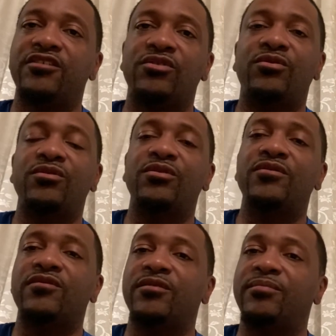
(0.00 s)
all
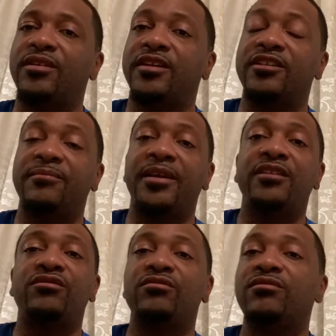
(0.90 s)
over the place. Make
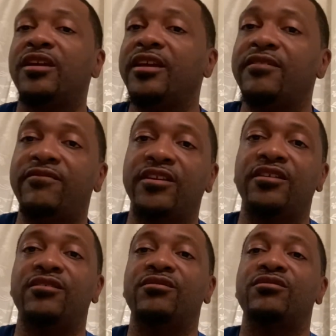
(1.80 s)
2K
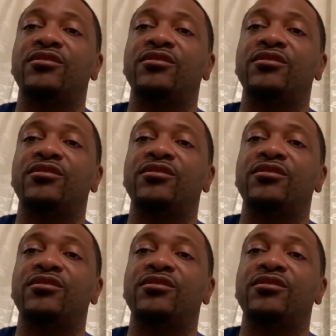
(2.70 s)
videos,